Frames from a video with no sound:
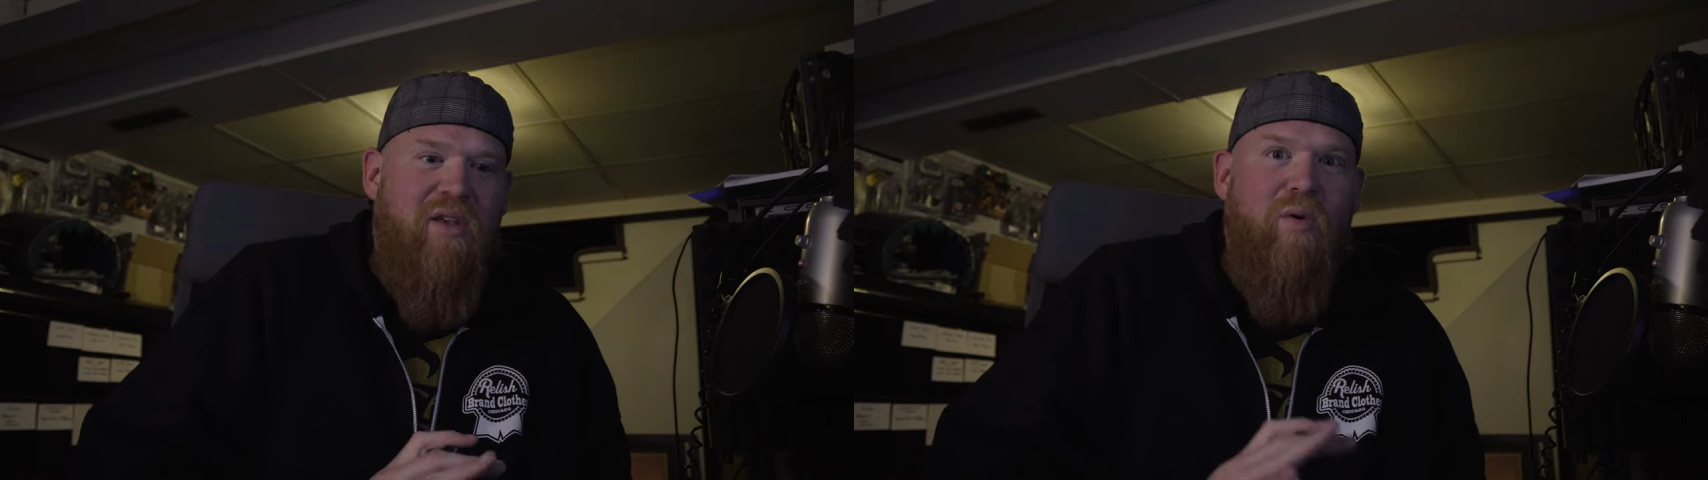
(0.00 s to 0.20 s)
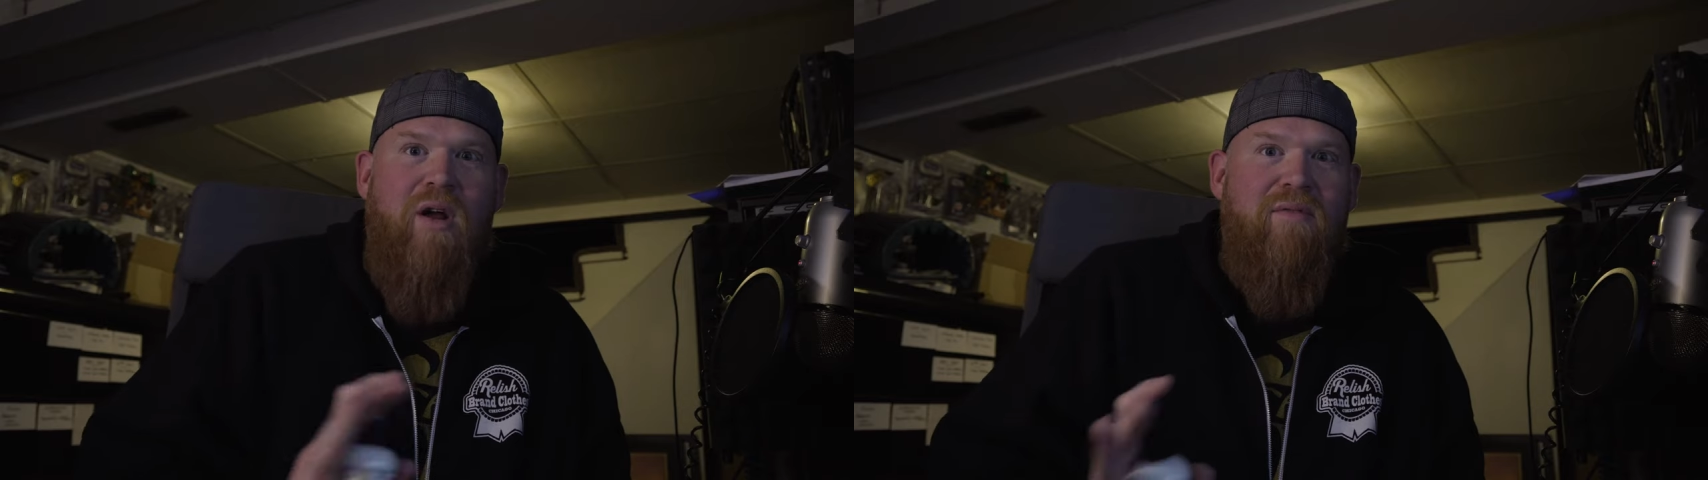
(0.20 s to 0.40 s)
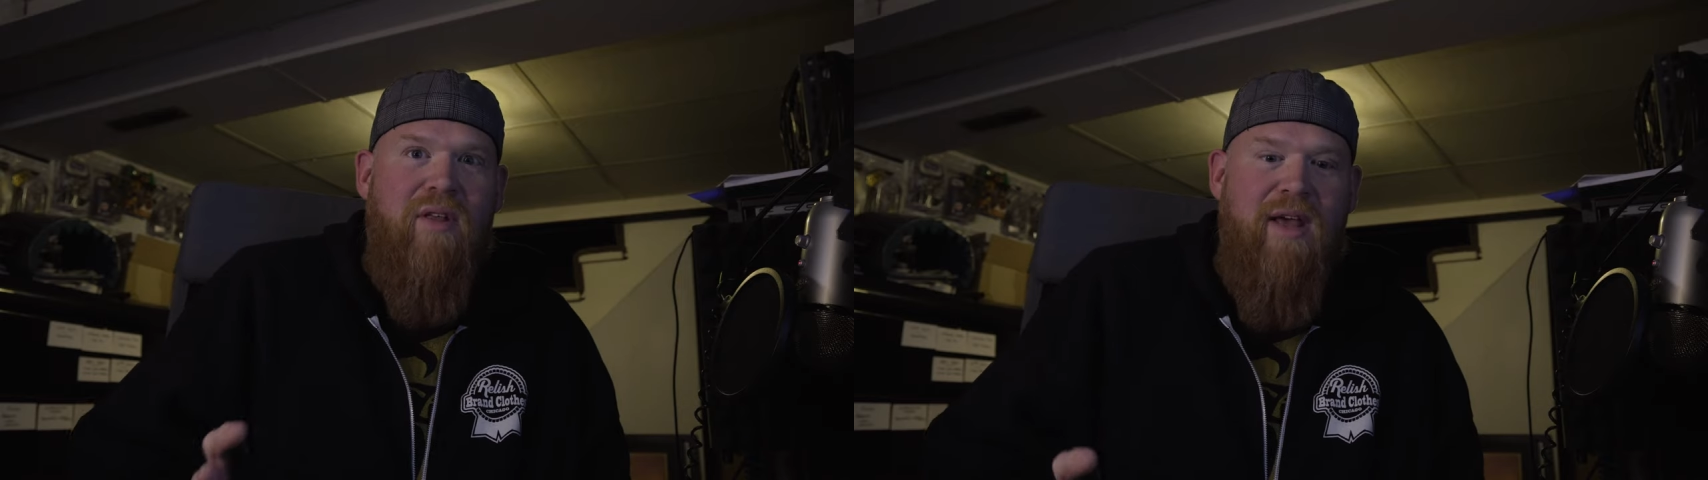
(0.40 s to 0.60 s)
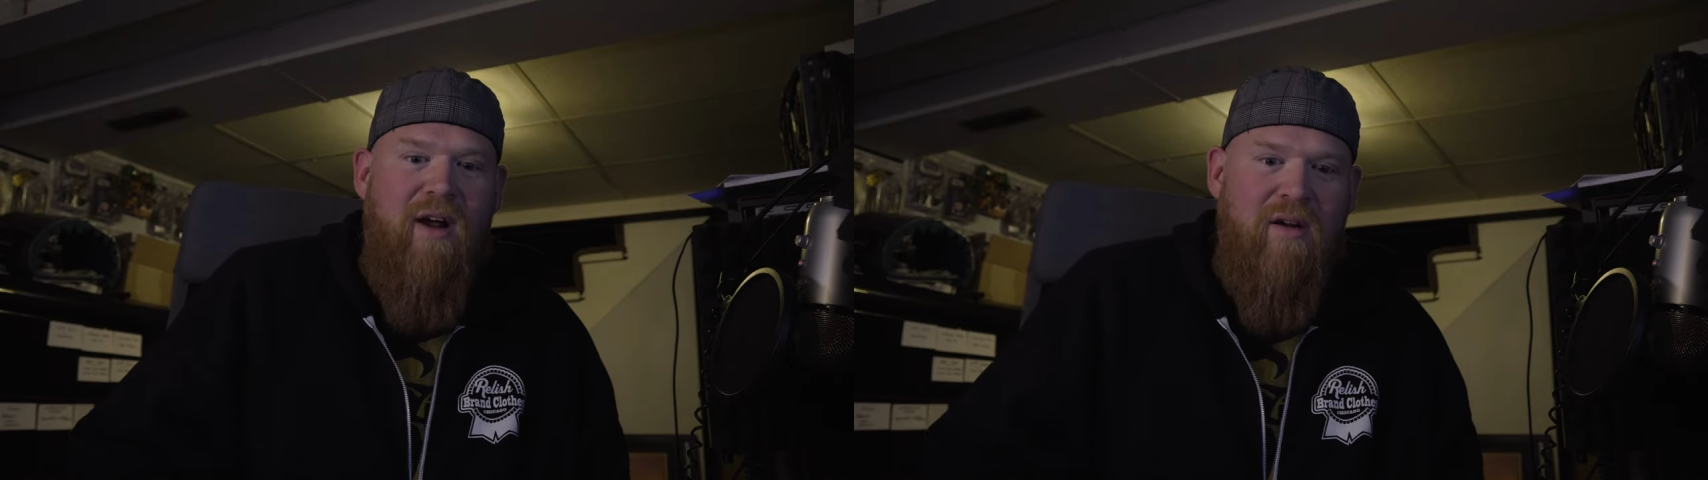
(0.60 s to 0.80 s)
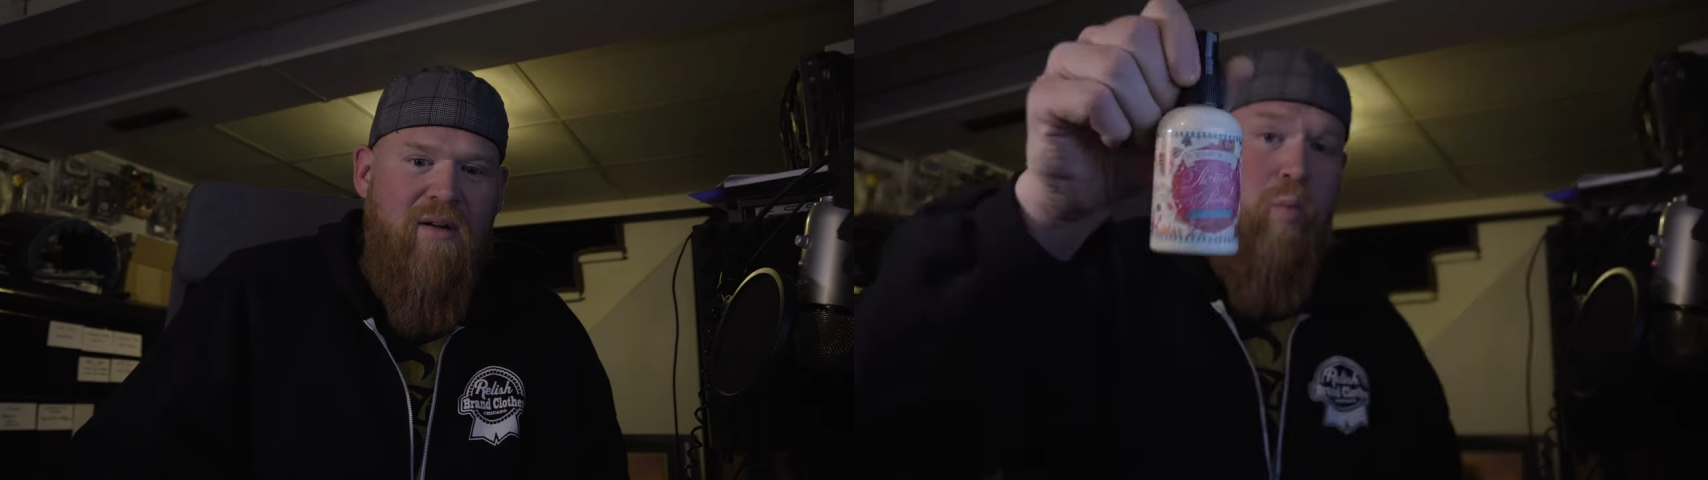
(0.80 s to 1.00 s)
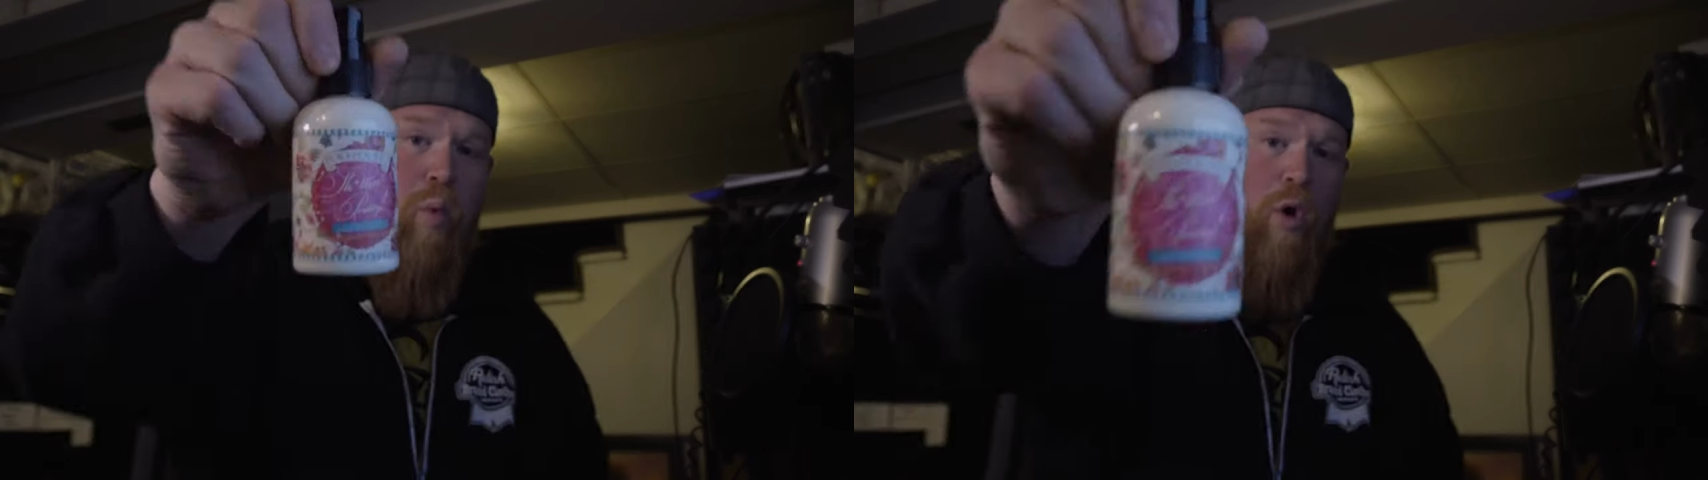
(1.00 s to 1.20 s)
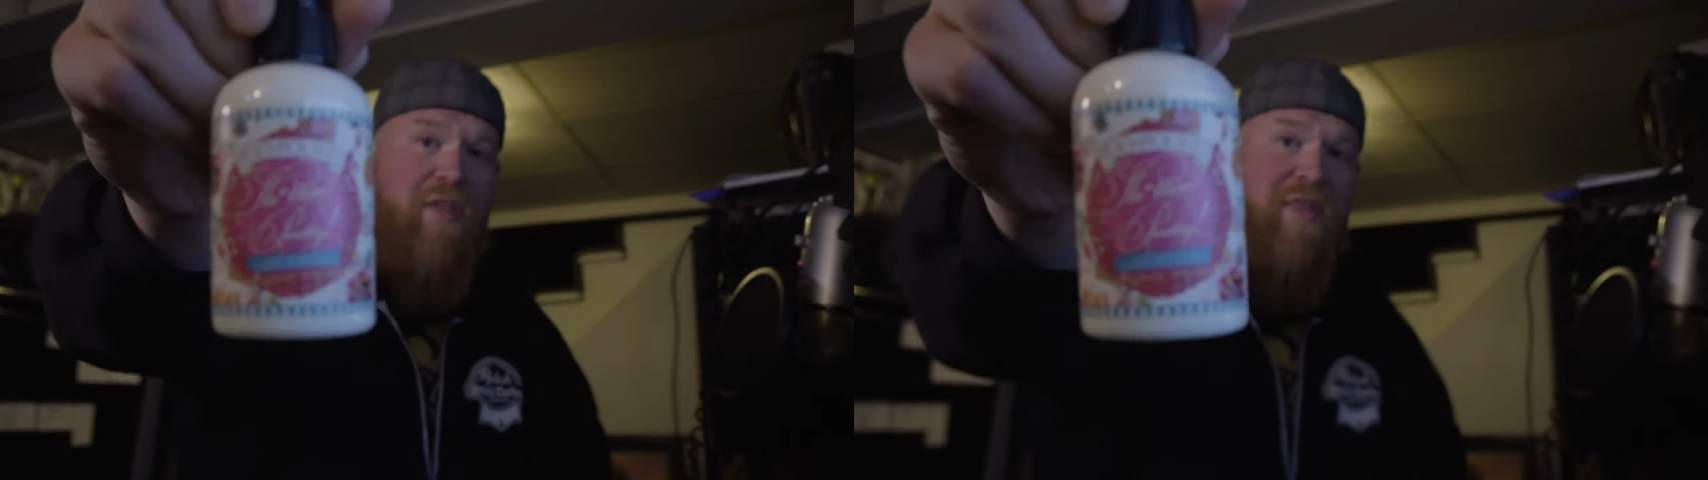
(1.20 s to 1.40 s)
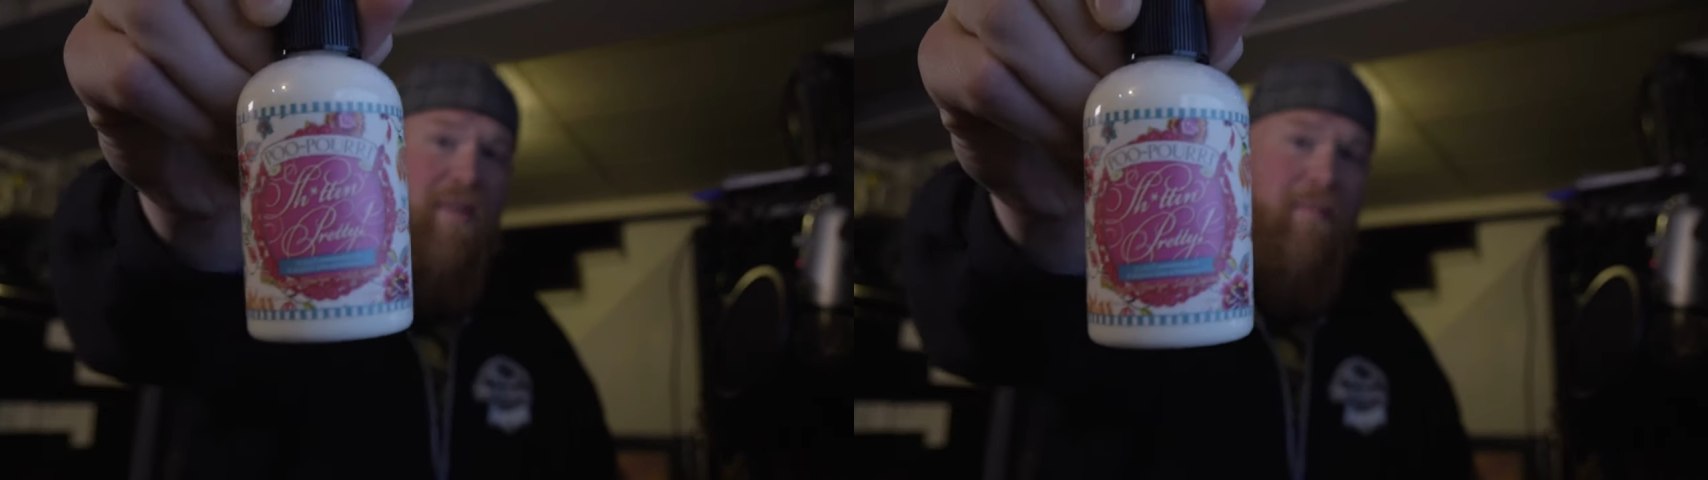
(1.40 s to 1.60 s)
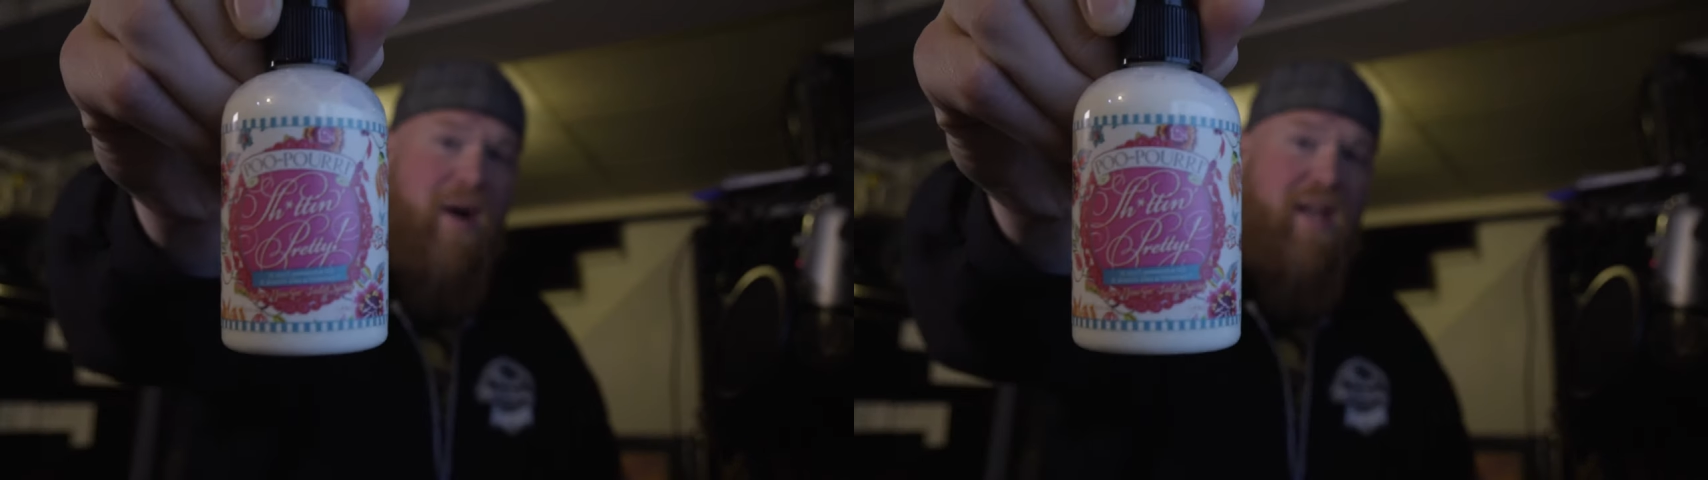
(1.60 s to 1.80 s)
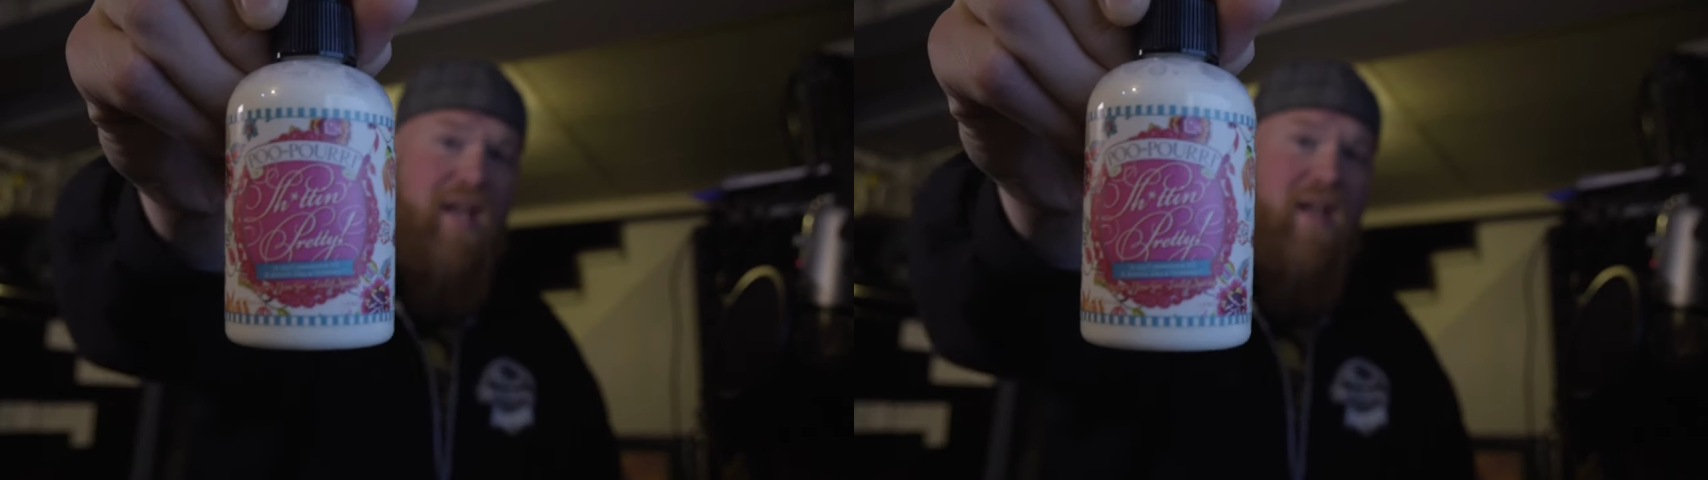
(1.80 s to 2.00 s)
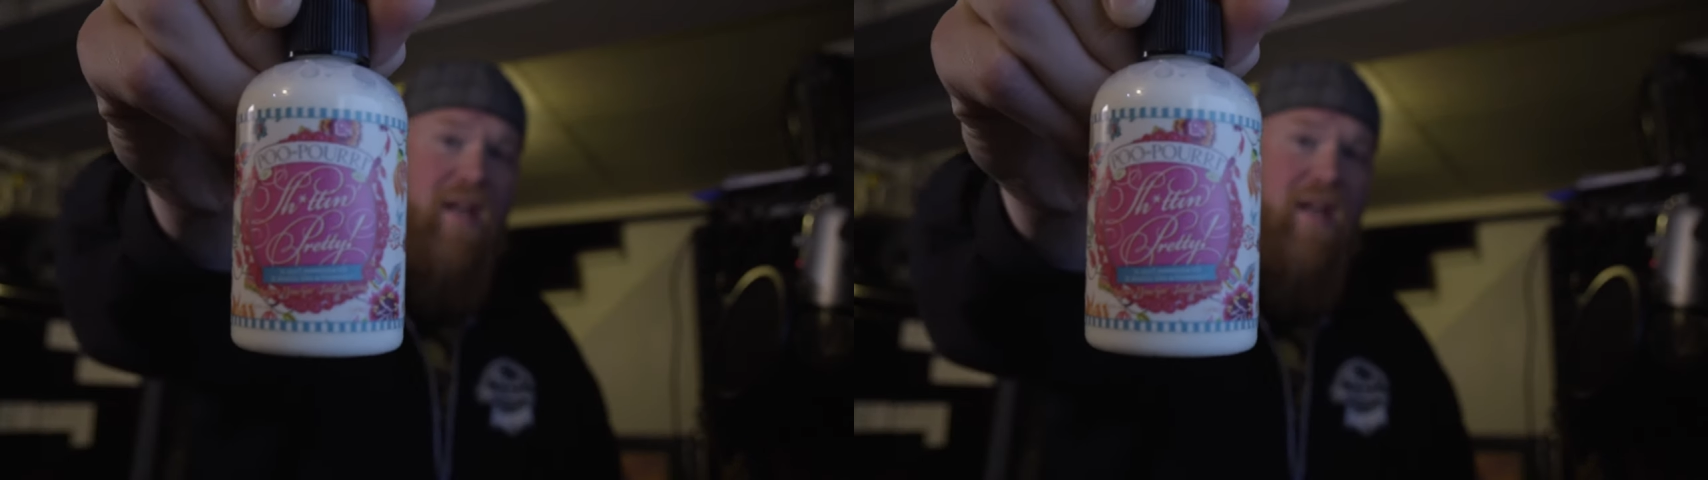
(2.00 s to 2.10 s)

you are ever there. Worth the money.